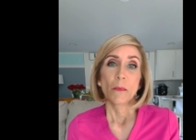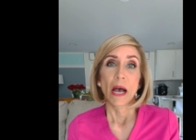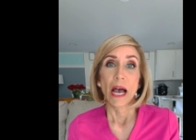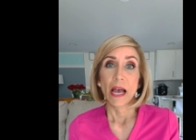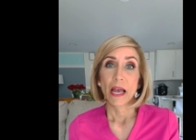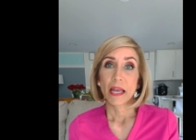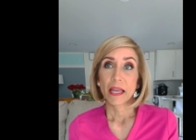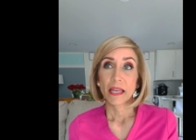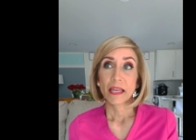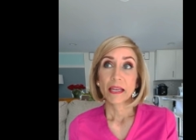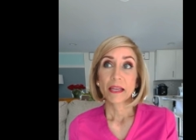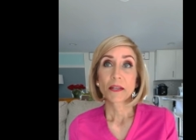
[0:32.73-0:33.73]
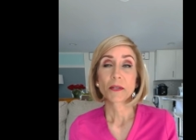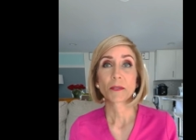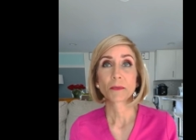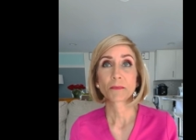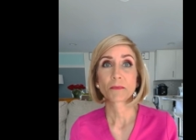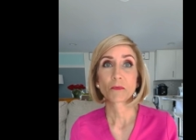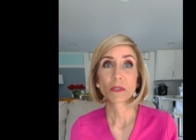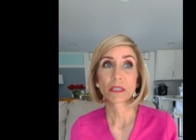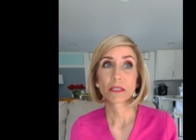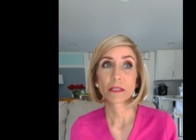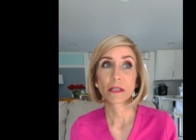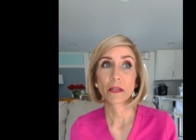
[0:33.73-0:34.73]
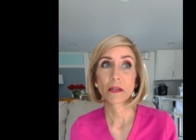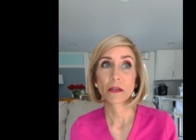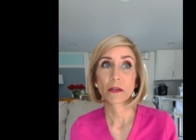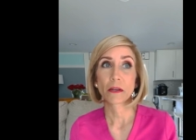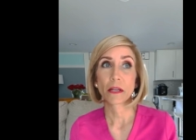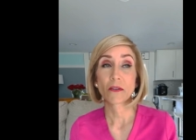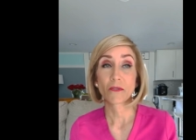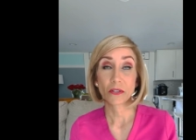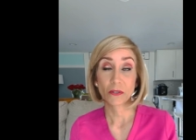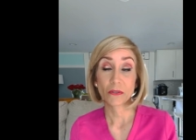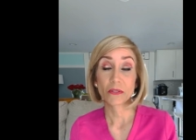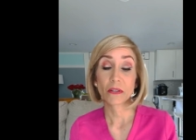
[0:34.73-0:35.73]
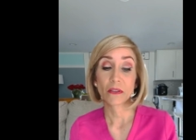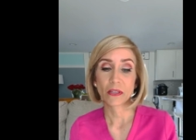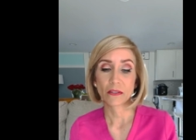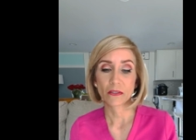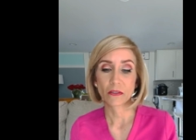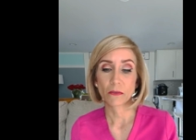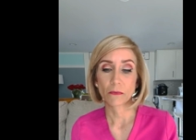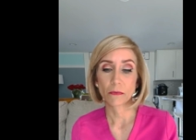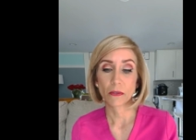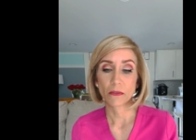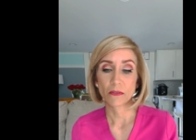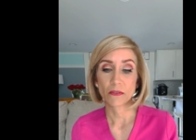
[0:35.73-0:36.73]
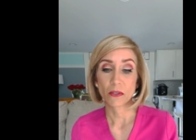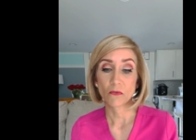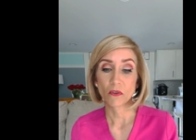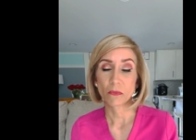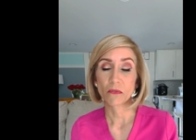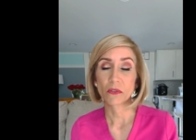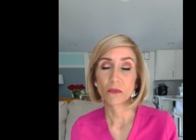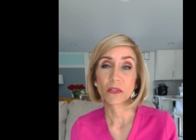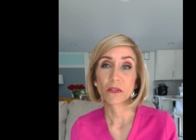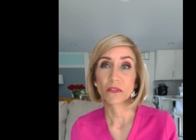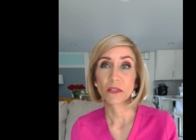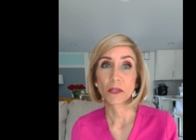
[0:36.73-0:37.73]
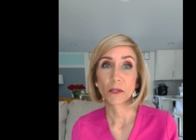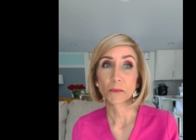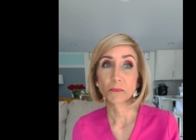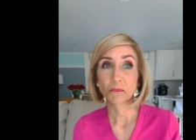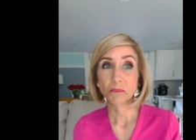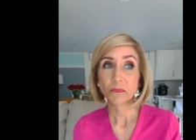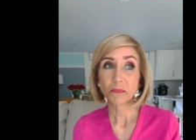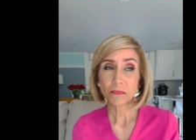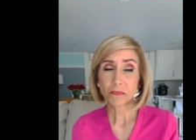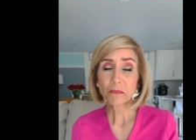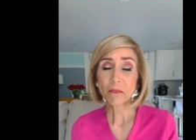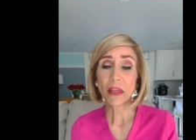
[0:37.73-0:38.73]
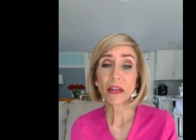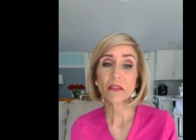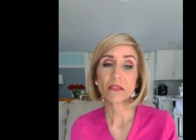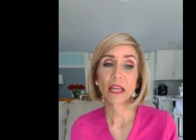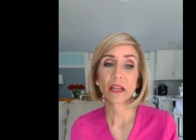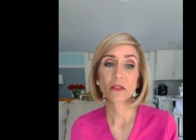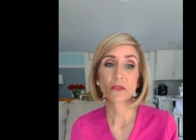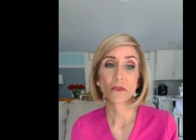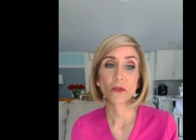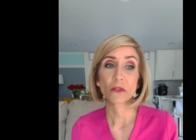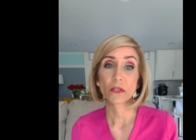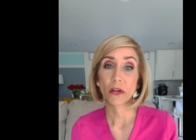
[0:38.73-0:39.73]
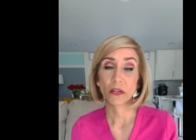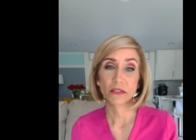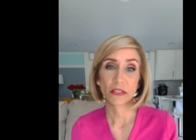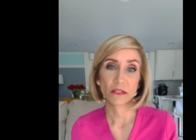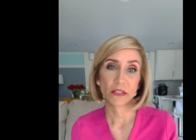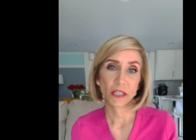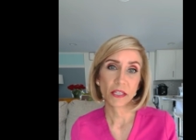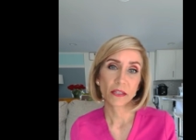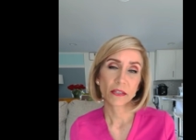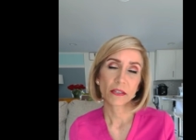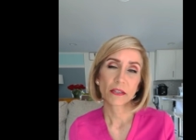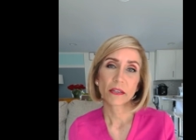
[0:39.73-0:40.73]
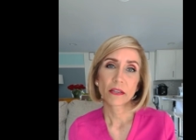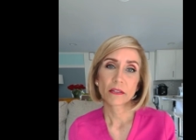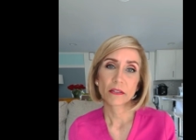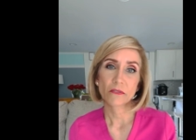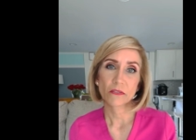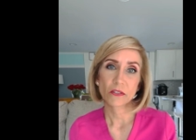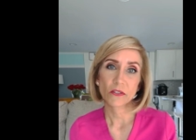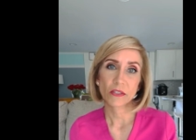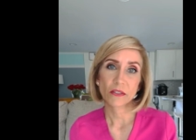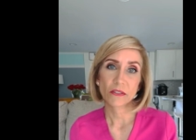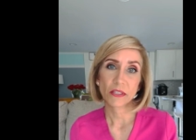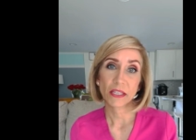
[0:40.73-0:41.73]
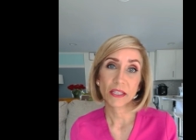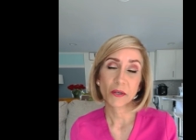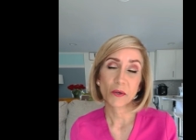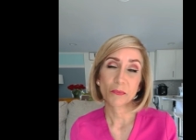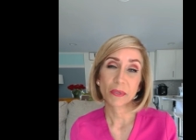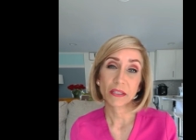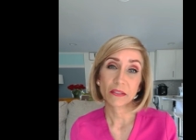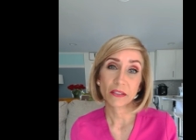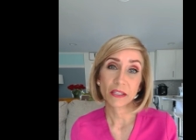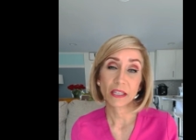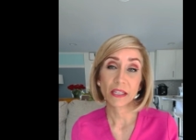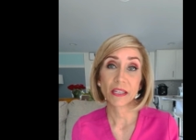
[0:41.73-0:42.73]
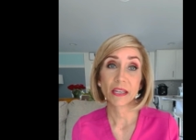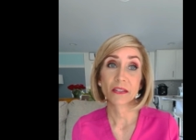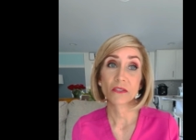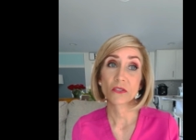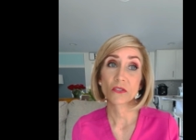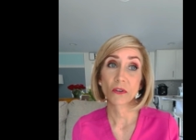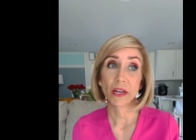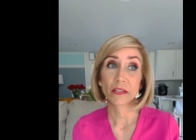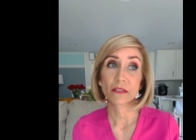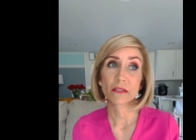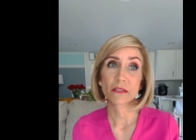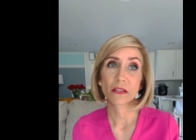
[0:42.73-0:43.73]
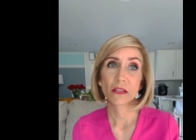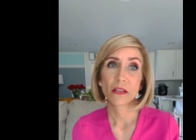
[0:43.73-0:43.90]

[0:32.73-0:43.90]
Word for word: I was introduced to this syndrome a few years ago and it stands for toxicity, deficiency, obesity, and stress.